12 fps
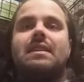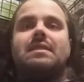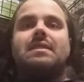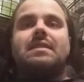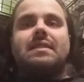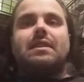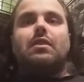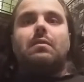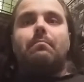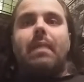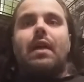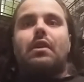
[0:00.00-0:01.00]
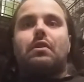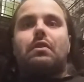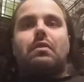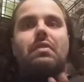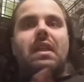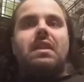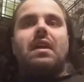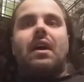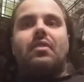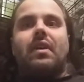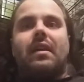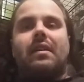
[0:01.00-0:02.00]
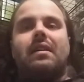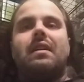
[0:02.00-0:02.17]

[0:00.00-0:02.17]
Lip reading: is still better than nothing.